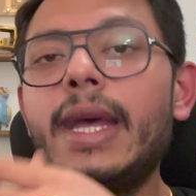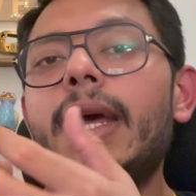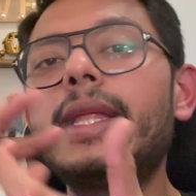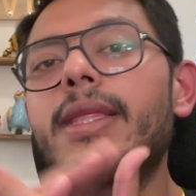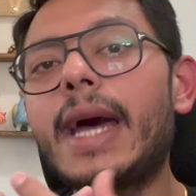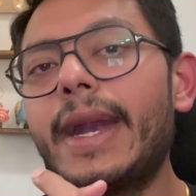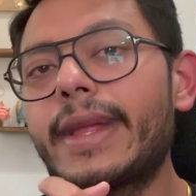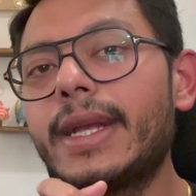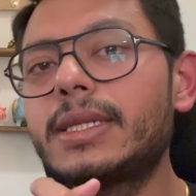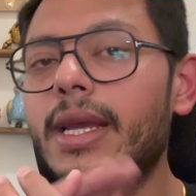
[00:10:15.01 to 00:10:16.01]
In that
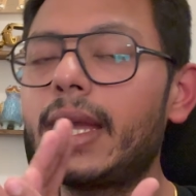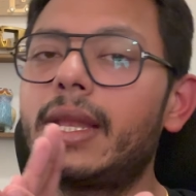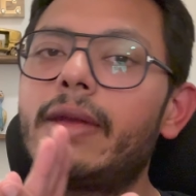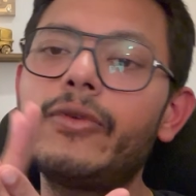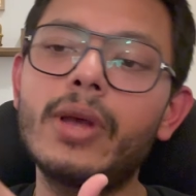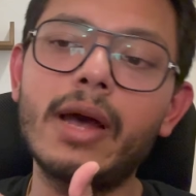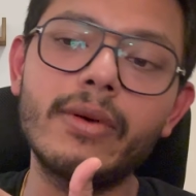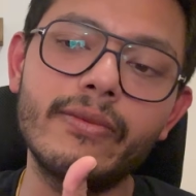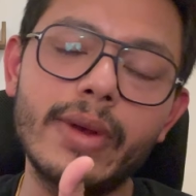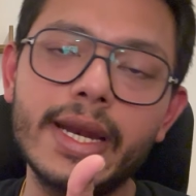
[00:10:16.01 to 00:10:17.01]
case, again, if you have a
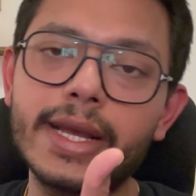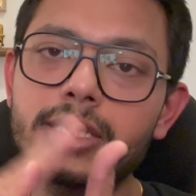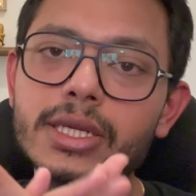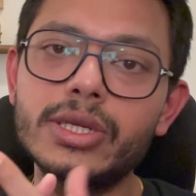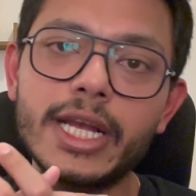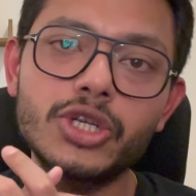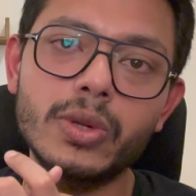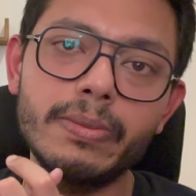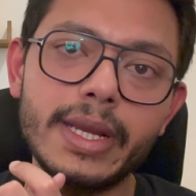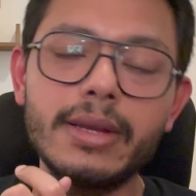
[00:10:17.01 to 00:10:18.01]
valid extension
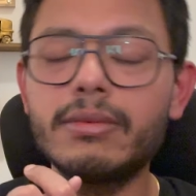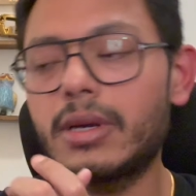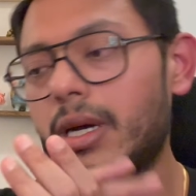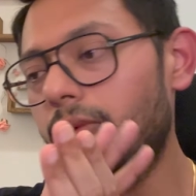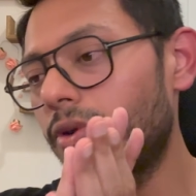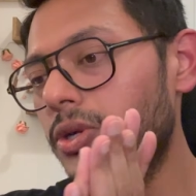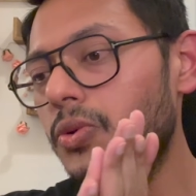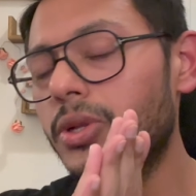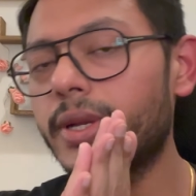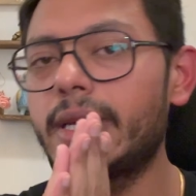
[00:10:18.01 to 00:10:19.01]
H1-B for 2
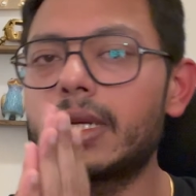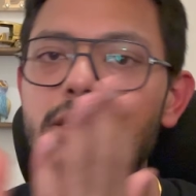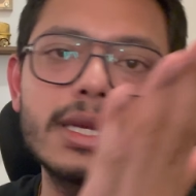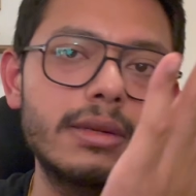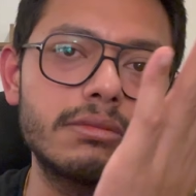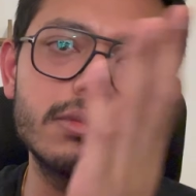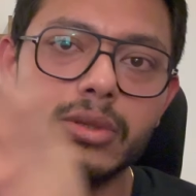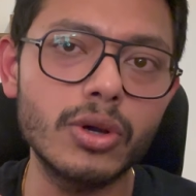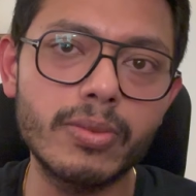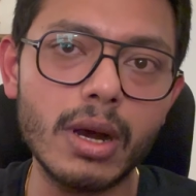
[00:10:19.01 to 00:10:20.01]
or 3 years, then
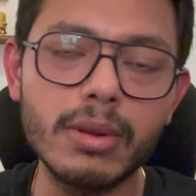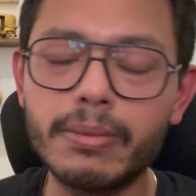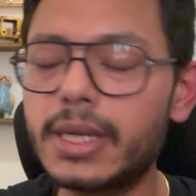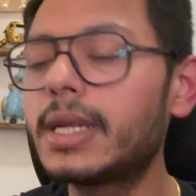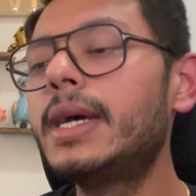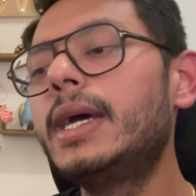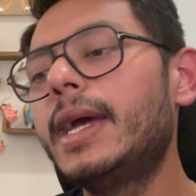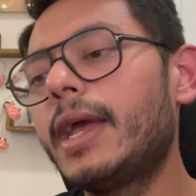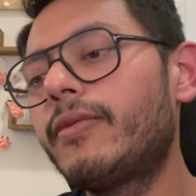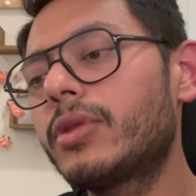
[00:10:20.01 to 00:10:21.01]
no problem. But
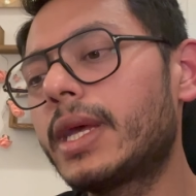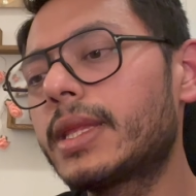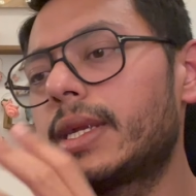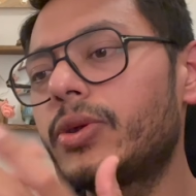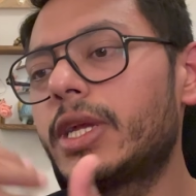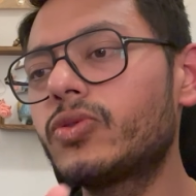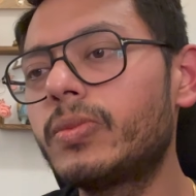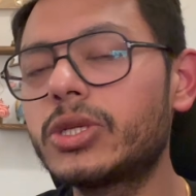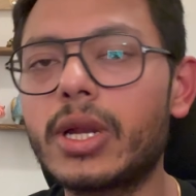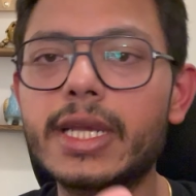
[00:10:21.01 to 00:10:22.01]
if you think that your H1-B
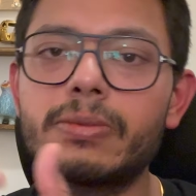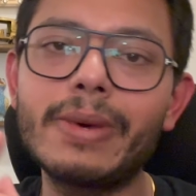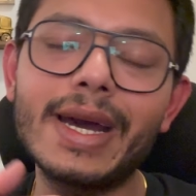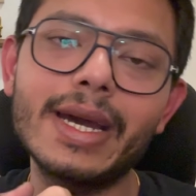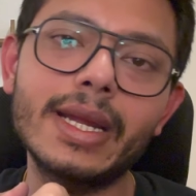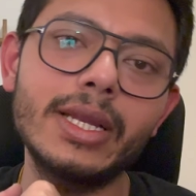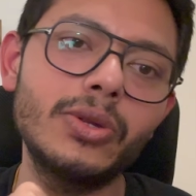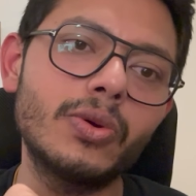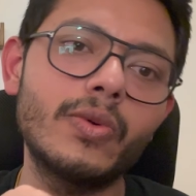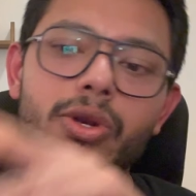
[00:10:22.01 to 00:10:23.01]
is going to expire and you
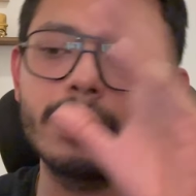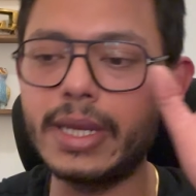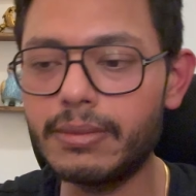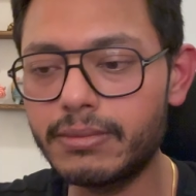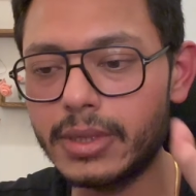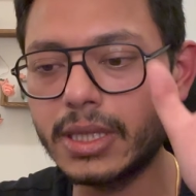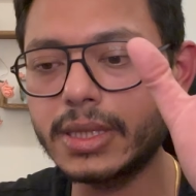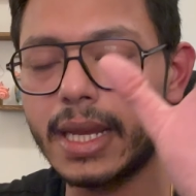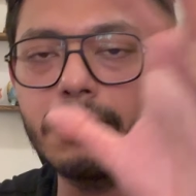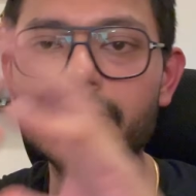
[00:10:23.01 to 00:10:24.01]
don't want to be in the
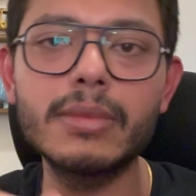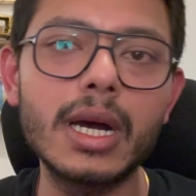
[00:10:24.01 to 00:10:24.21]
same